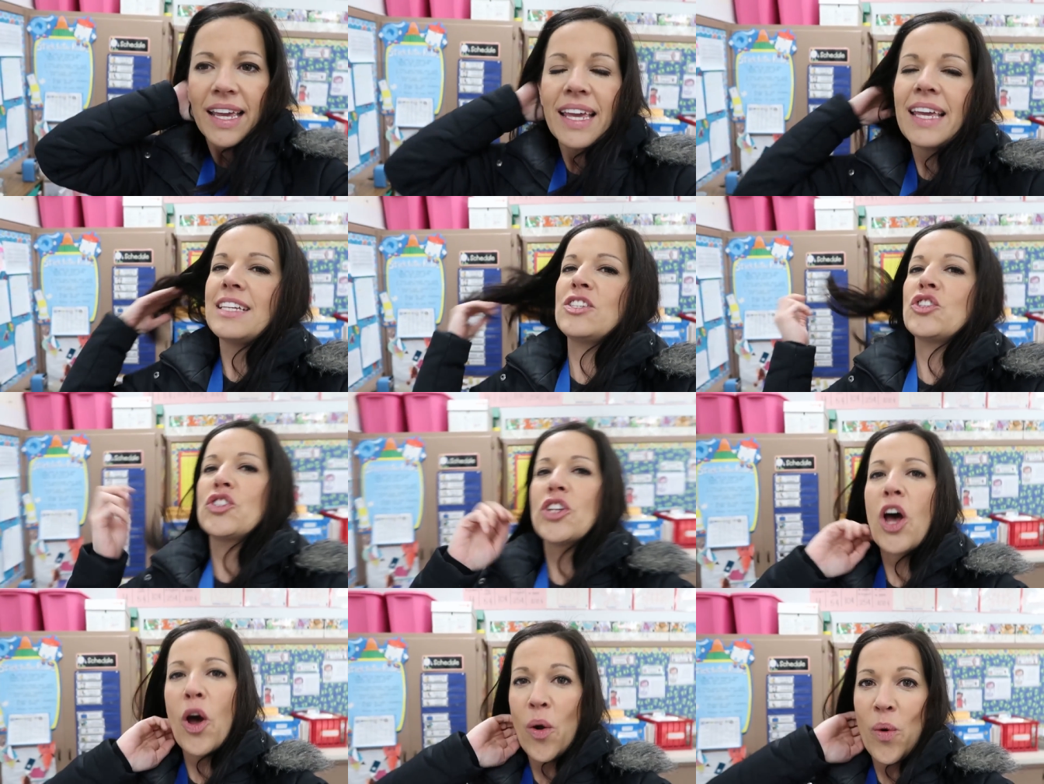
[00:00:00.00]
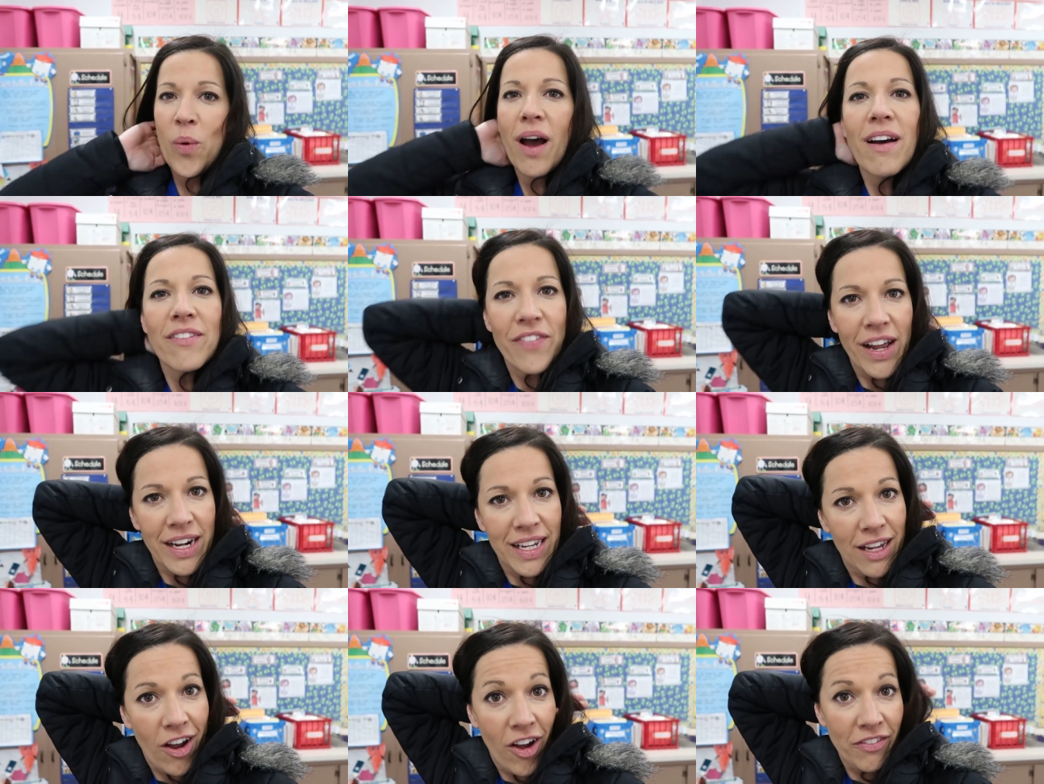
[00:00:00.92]
It is so
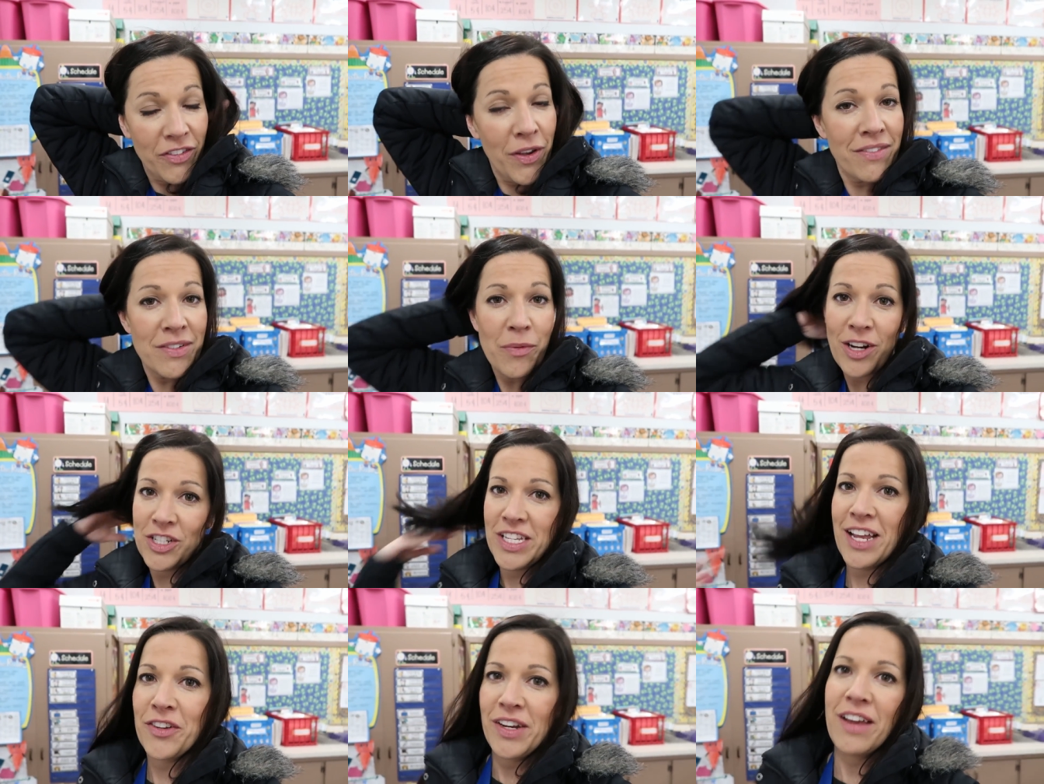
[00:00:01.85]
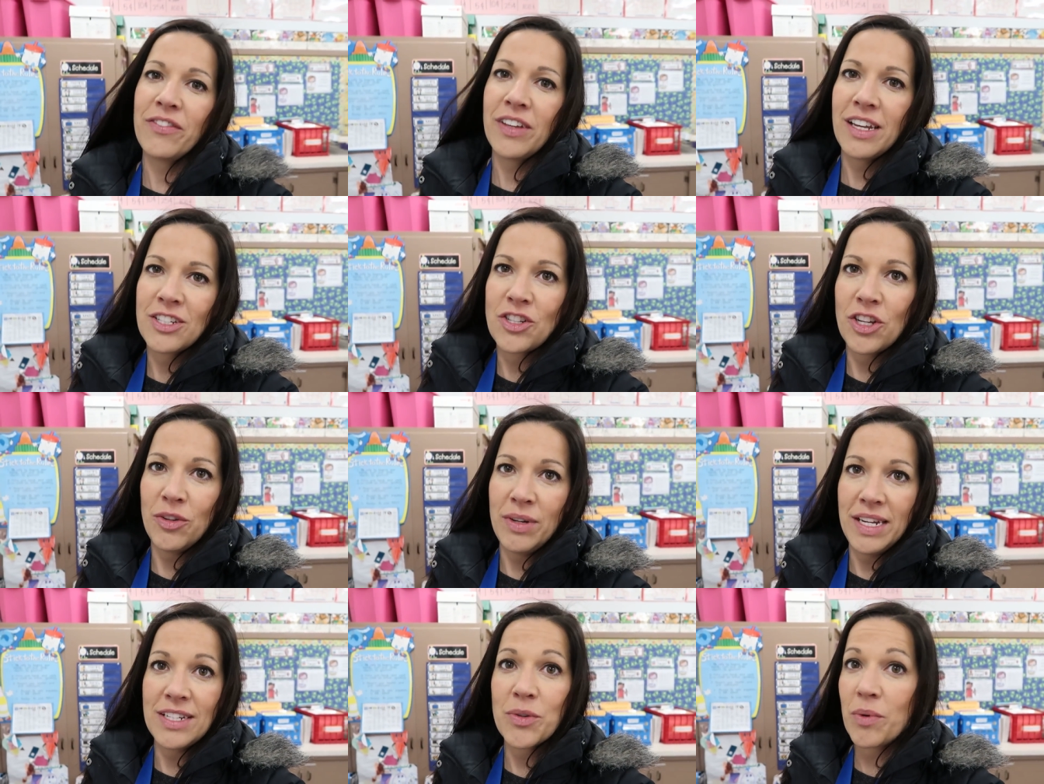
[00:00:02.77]
funny, y'all. If you haven't watched that on Netflix, you
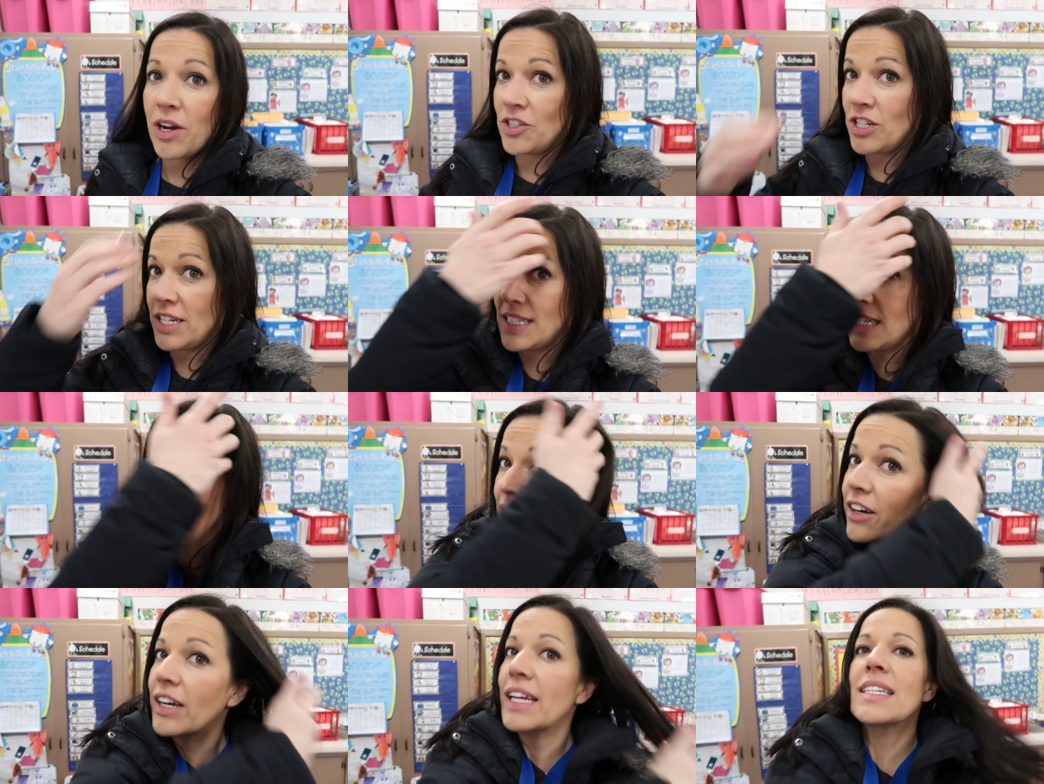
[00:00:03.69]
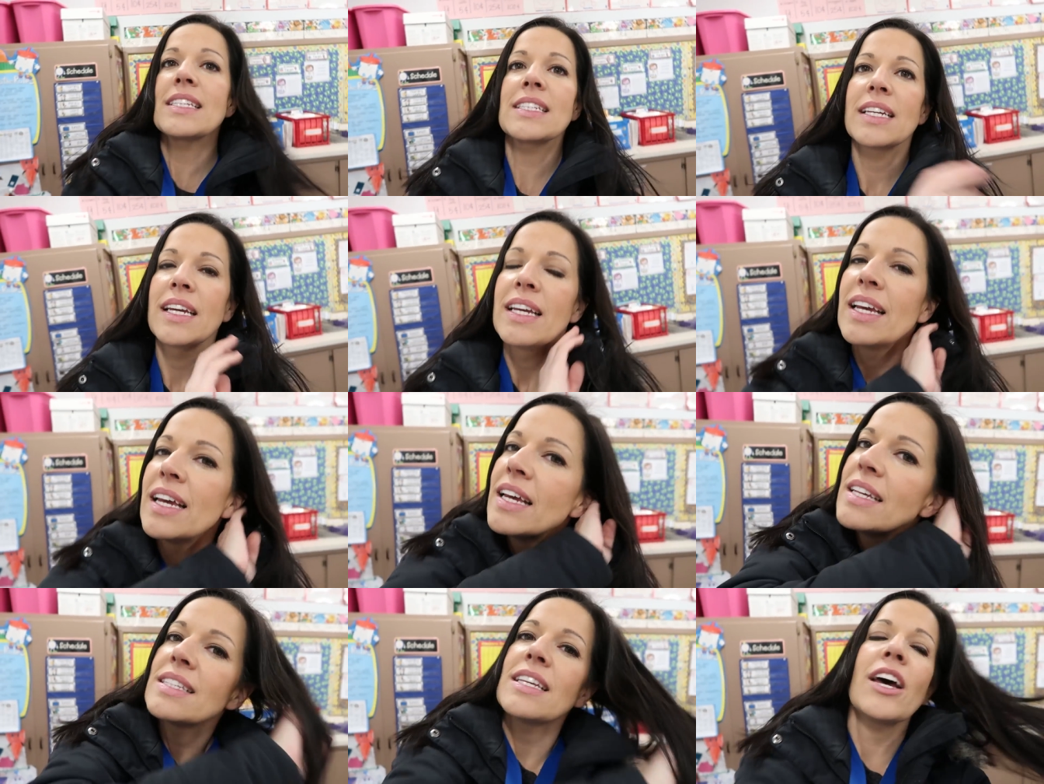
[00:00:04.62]
need to watch it. It's hilarious.
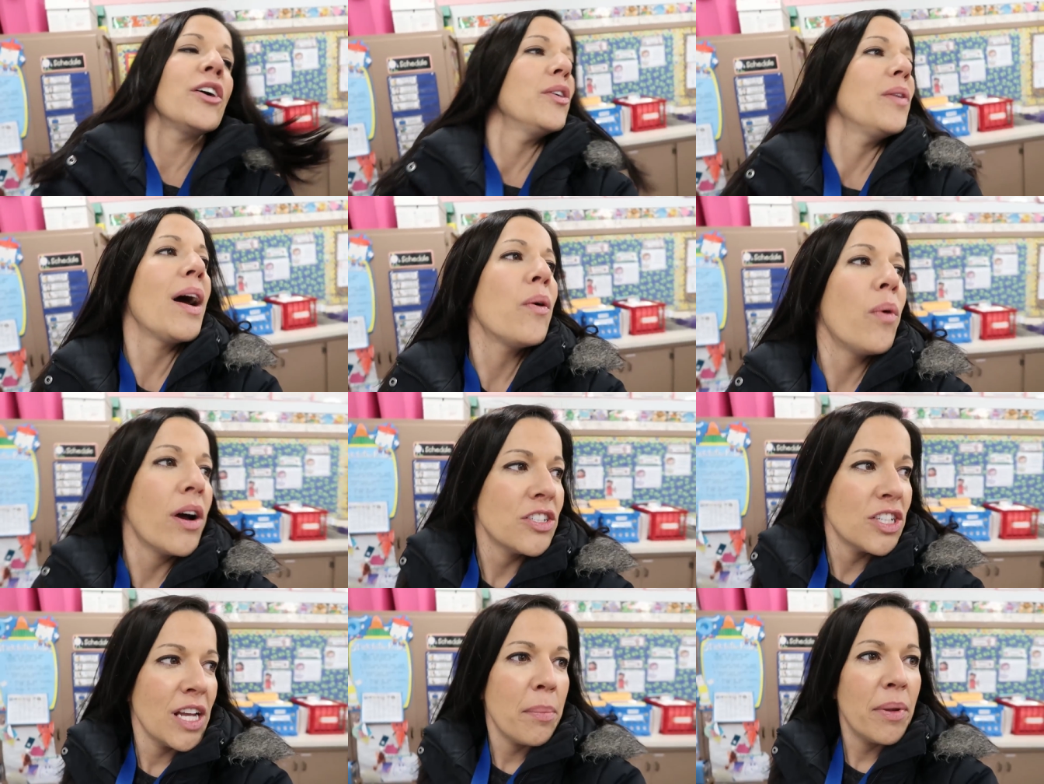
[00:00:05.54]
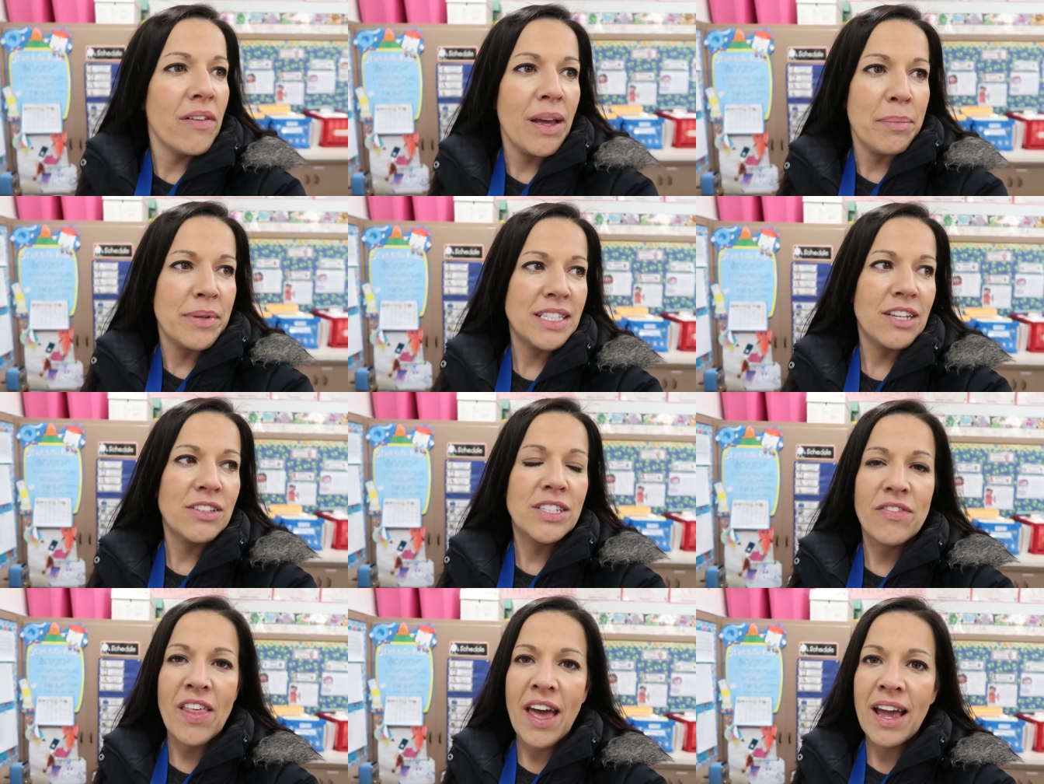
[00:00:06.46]
So I watched a couple of episodes
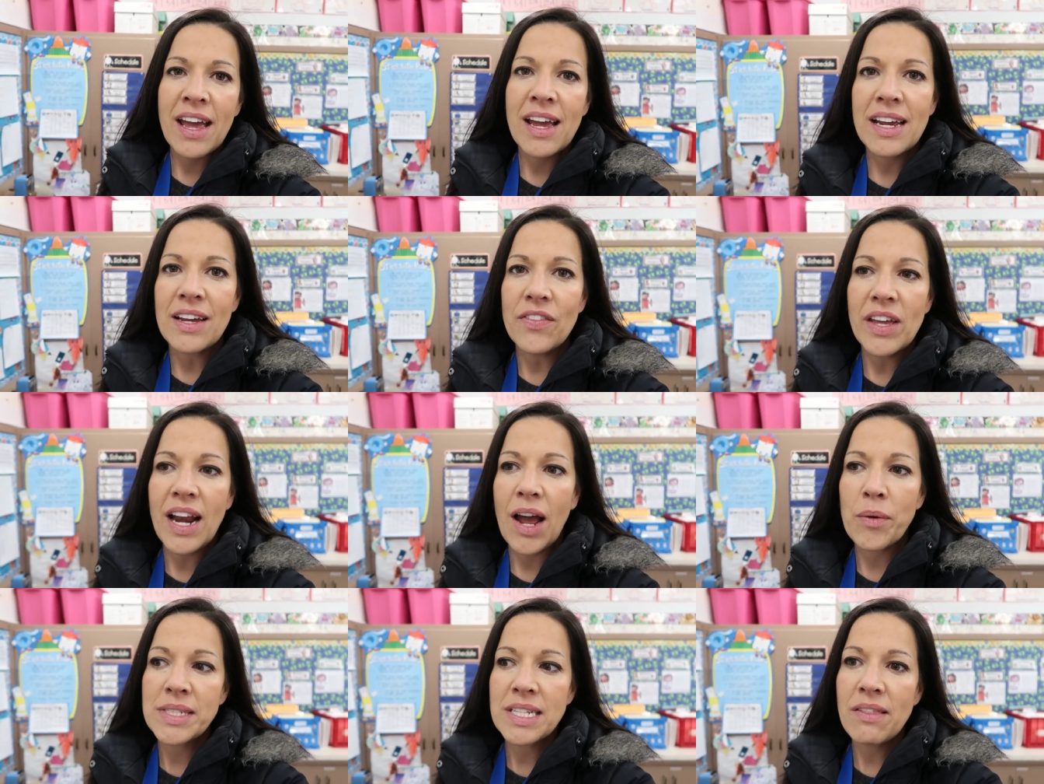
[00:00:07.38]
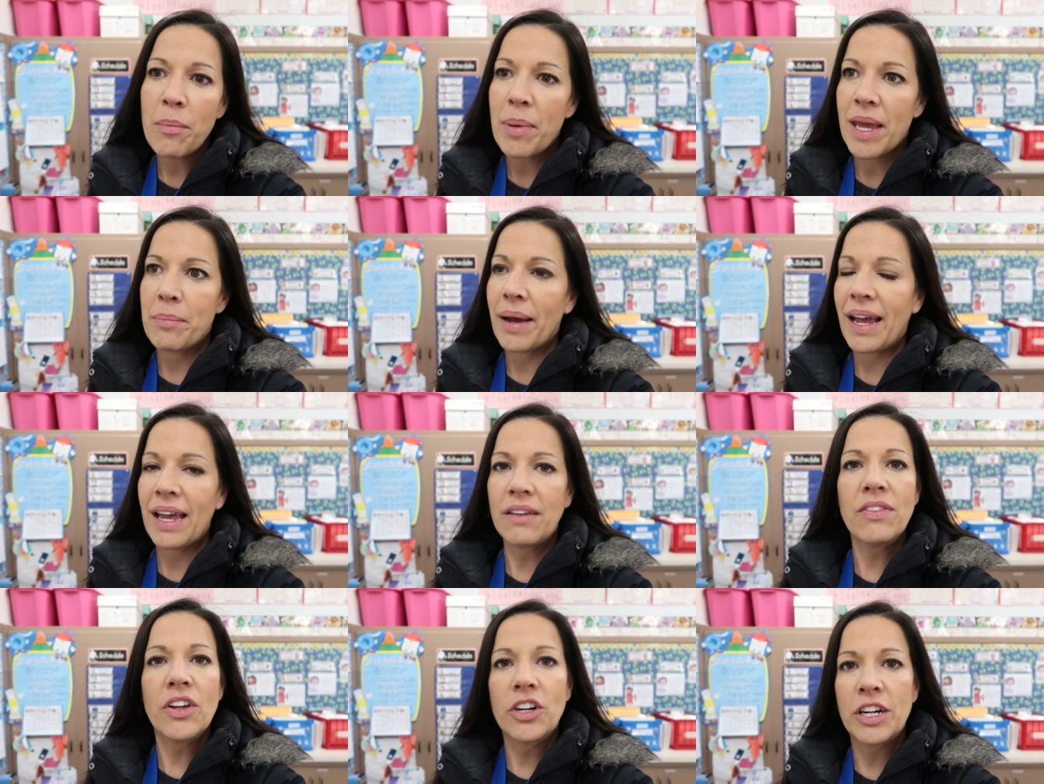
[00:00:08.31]
of that and then I was in the bed
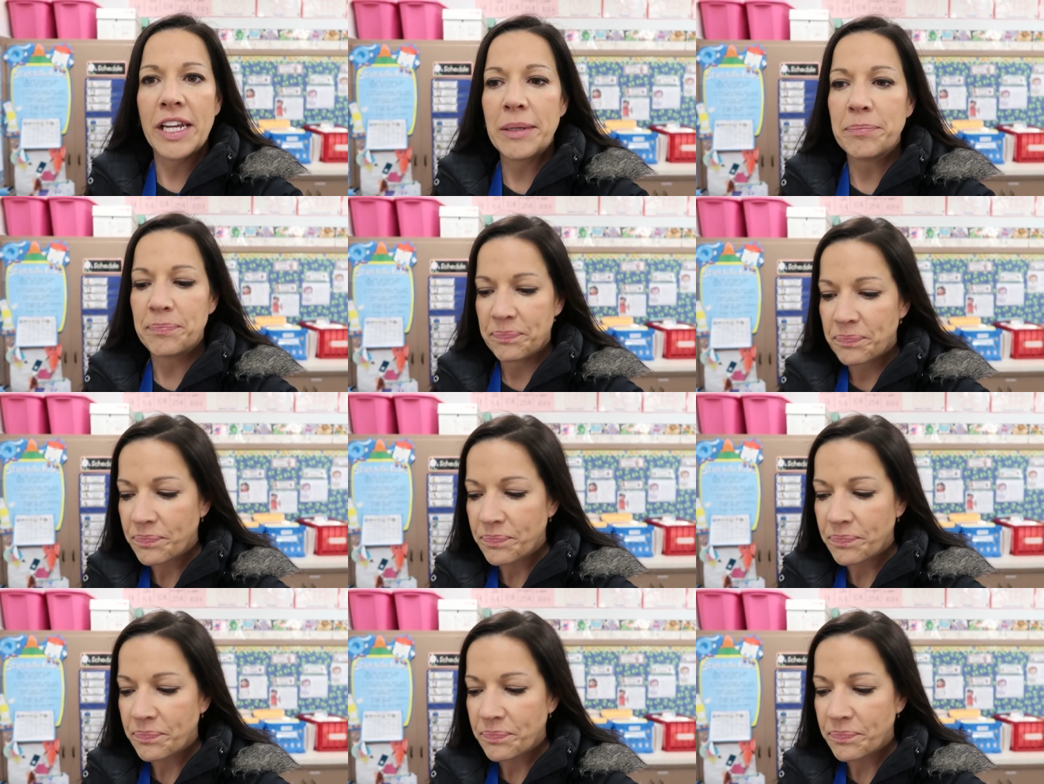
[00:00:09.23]
by 8.30.